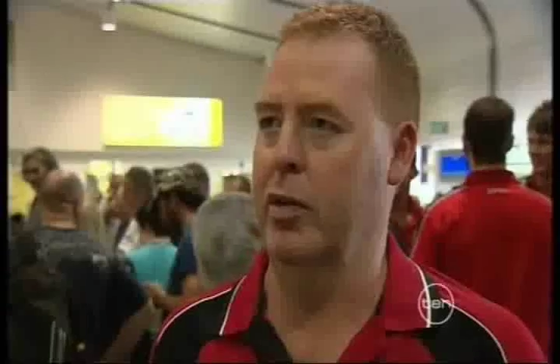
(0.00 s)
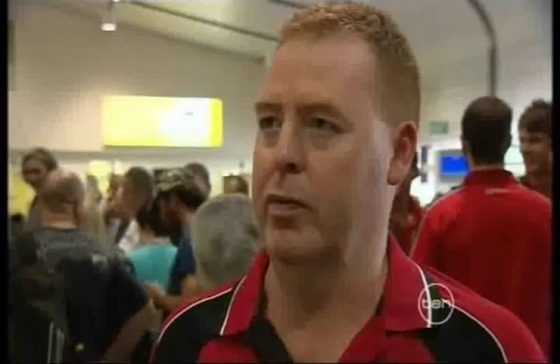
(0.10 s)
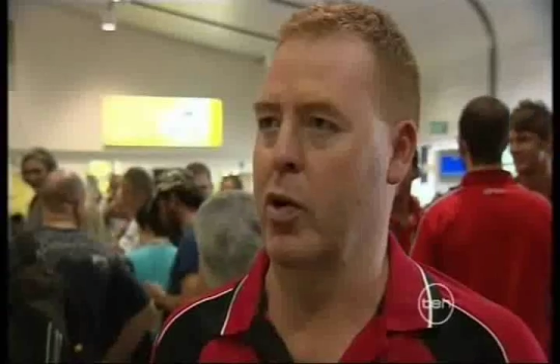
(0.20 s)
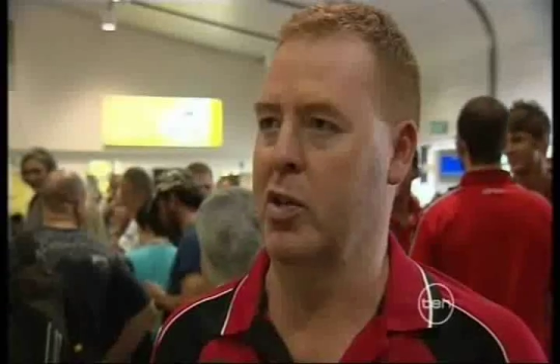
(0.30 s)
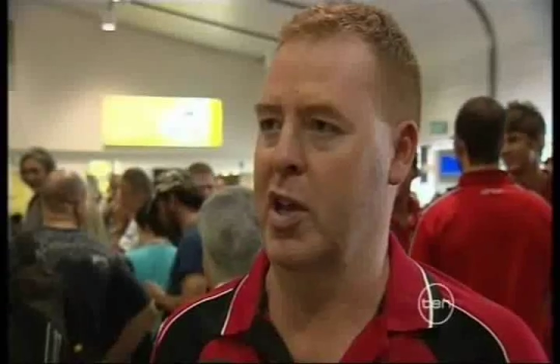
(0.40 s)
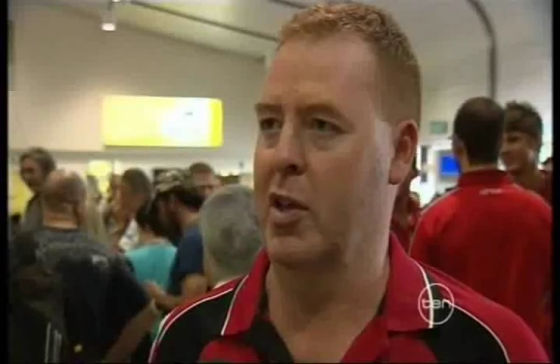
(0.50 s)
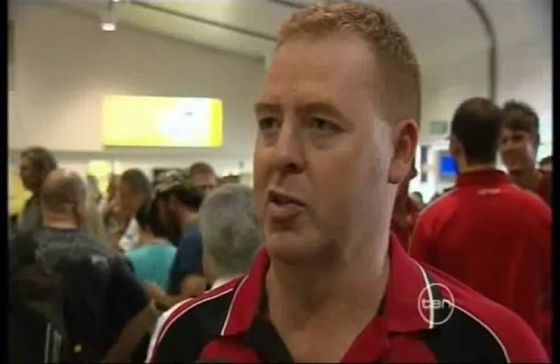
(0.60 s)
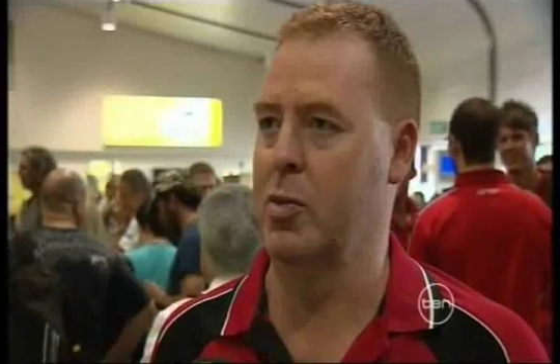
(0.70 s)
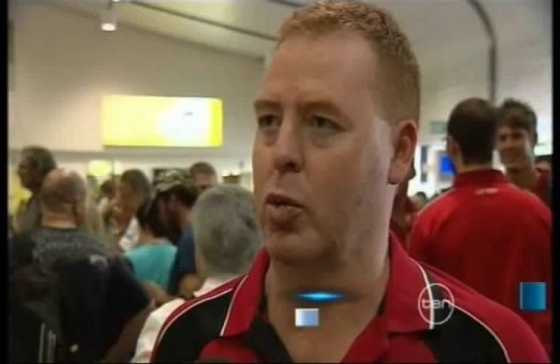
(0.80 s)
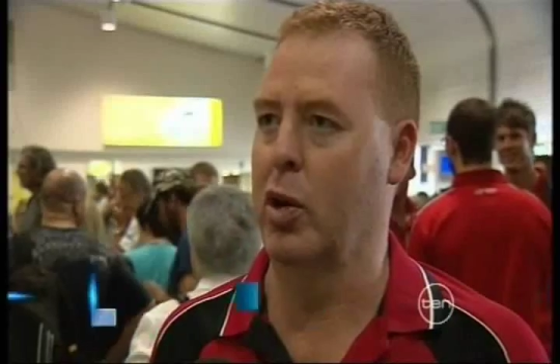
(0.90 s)
then he finds out
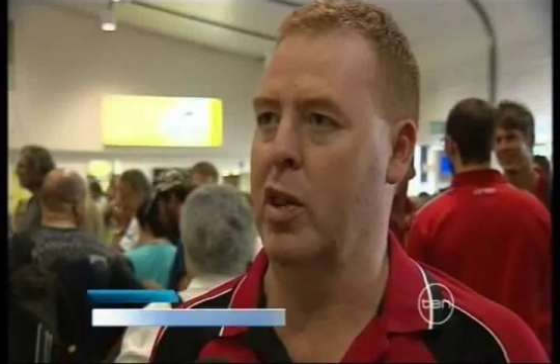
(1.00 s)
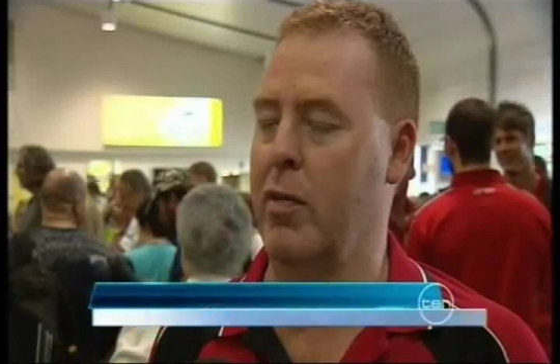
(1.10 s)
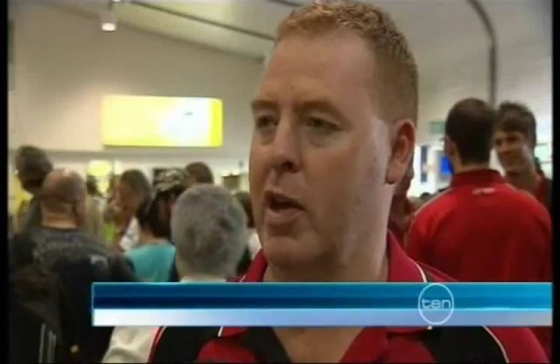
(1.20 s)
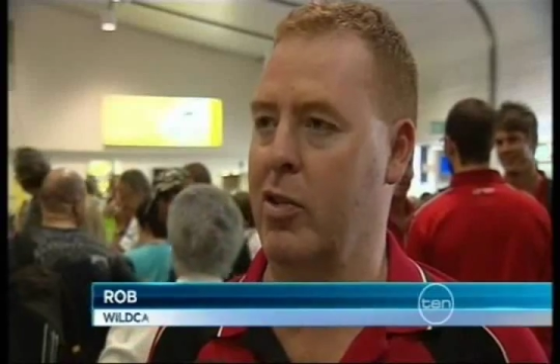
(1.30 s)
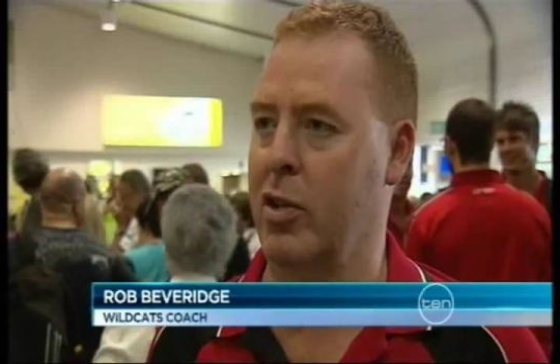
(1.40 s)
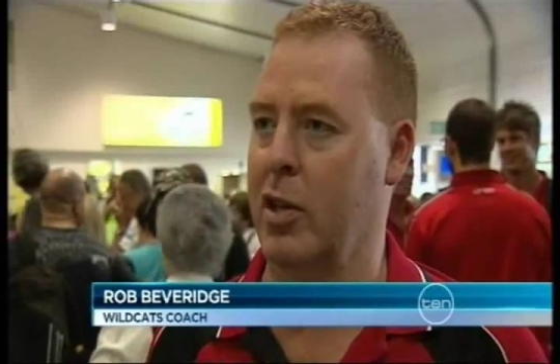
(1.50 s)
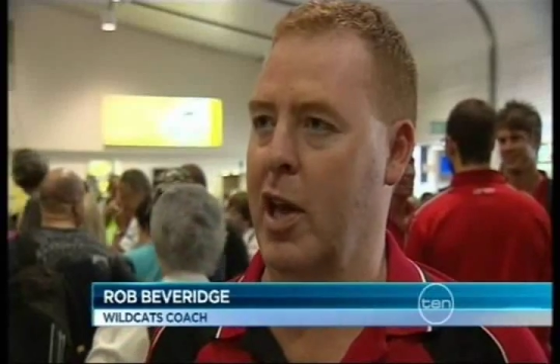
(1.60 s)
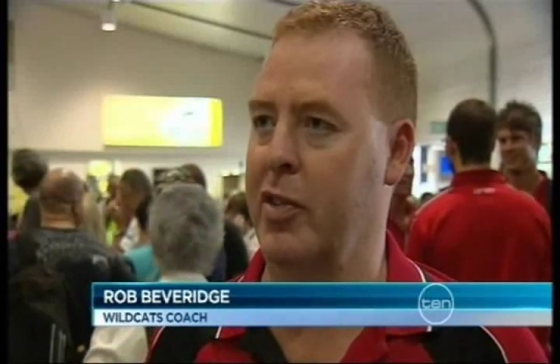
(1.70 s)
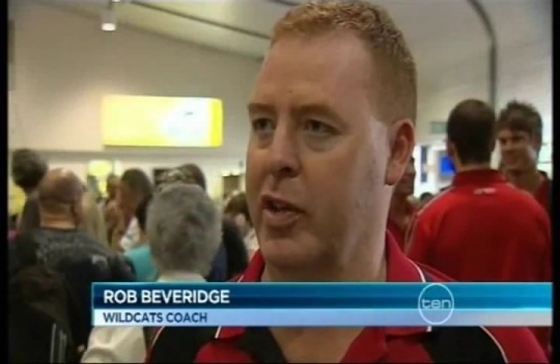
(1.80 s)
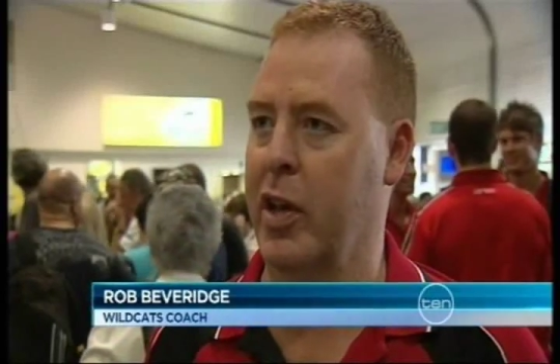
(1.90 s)
this morning they've actually
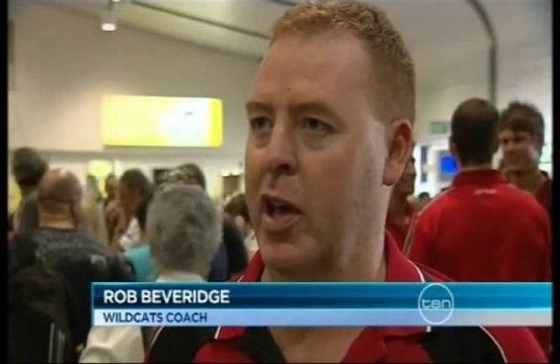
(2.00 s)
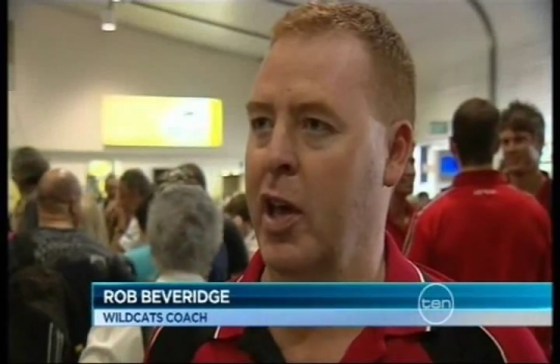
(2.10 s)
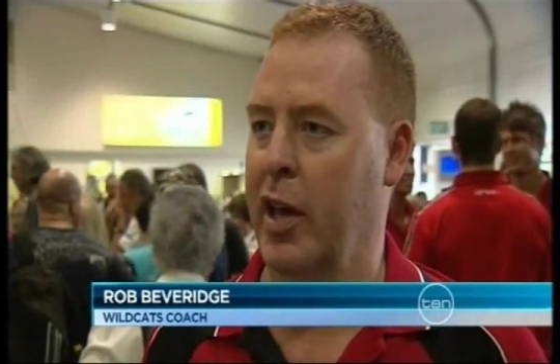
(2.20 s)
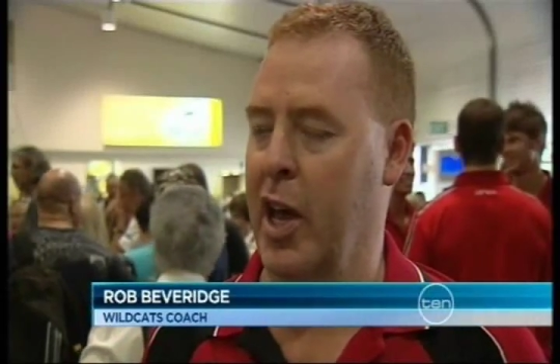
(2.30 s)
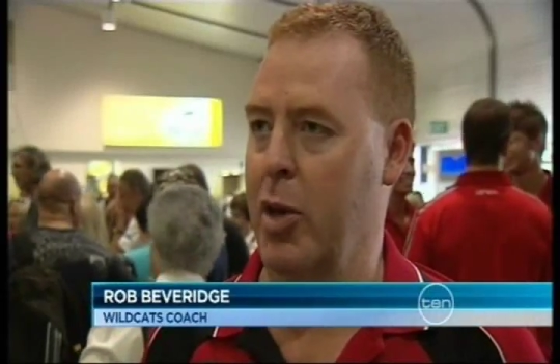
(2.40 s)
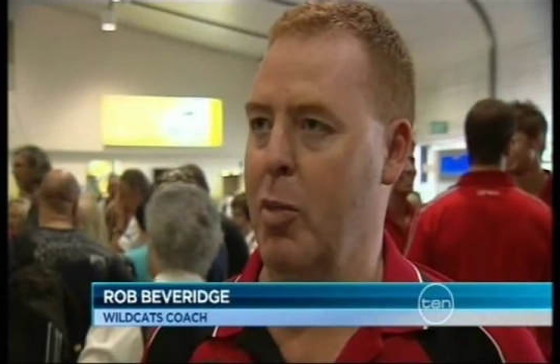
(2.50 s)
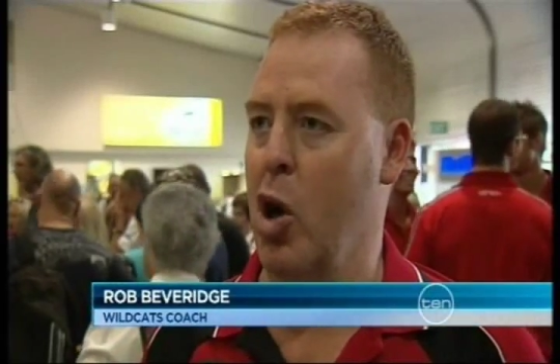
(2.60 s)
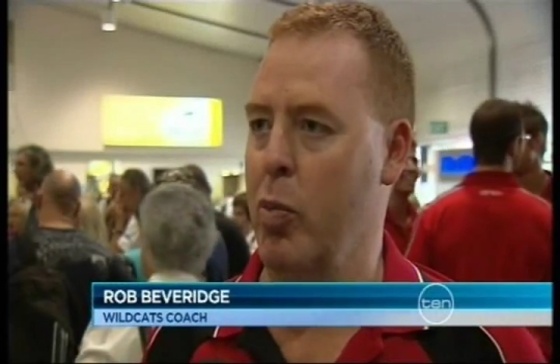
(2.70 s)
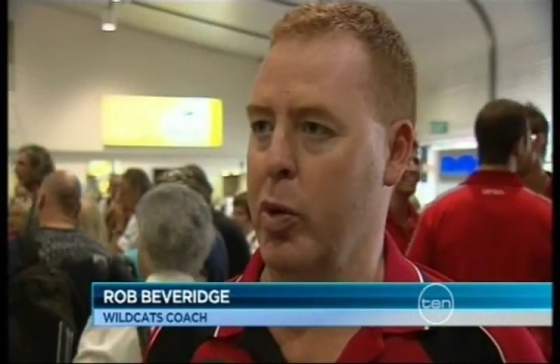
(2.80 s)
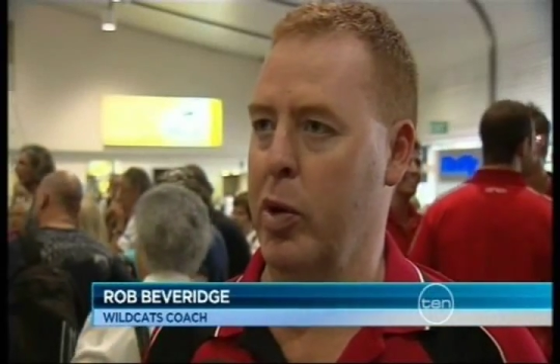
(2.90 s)
had to cut him
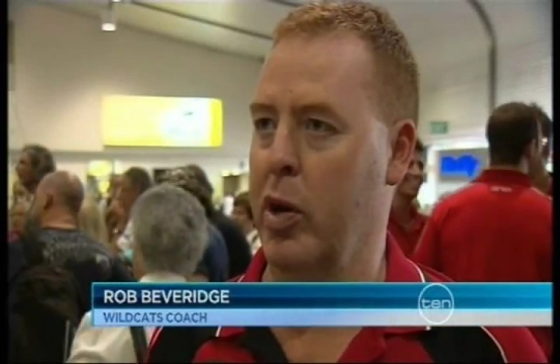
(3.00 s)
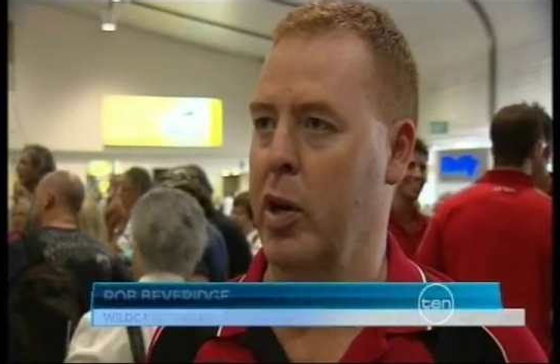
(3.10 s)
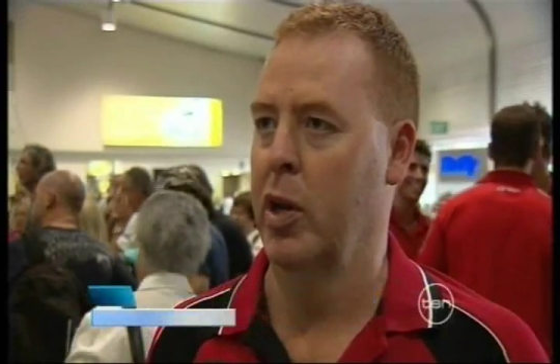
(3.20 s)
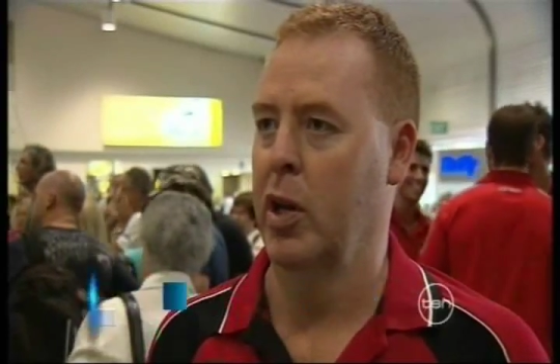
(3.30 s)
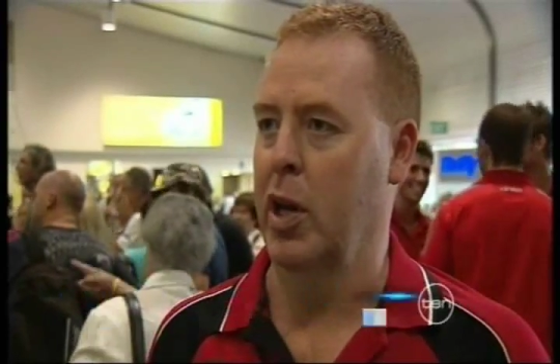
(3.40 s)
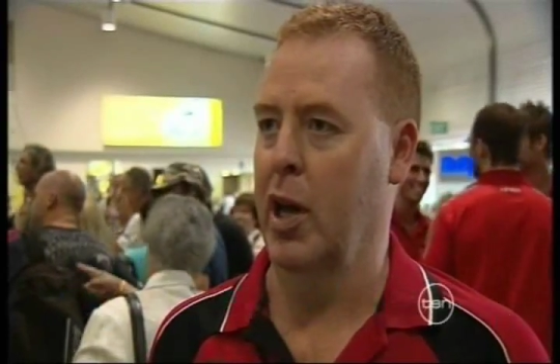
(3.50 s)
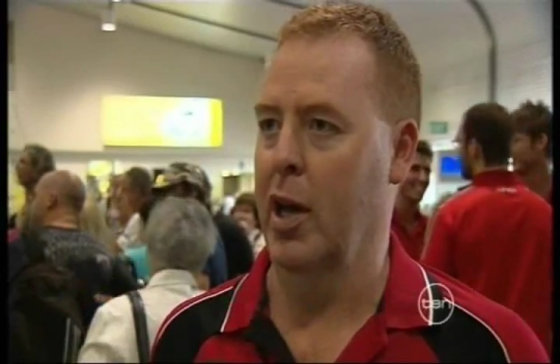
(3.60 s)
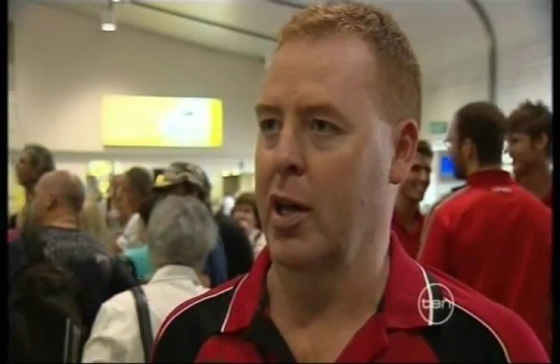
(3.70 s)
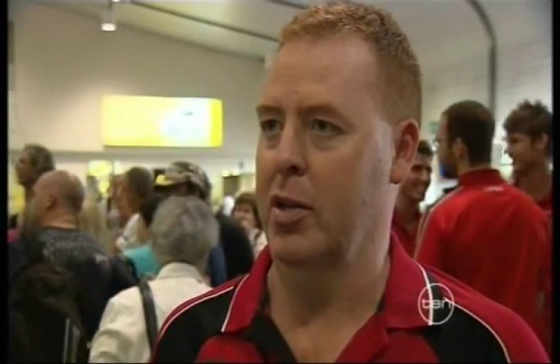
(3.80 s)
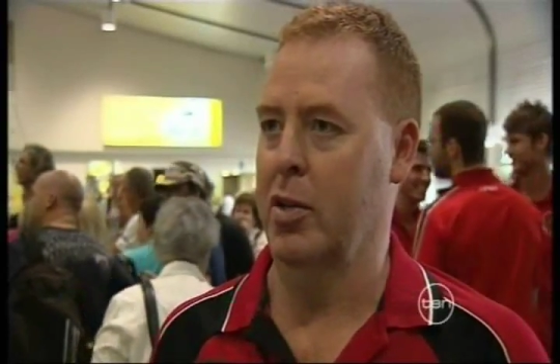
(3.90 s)
open,
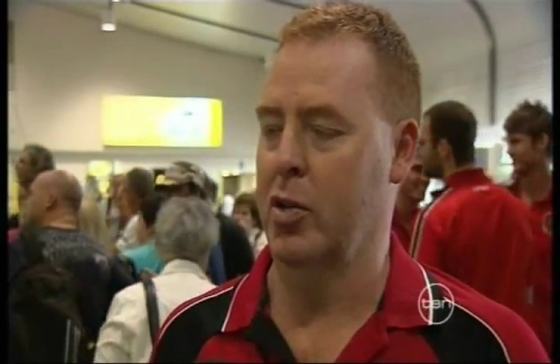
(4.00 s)
uh,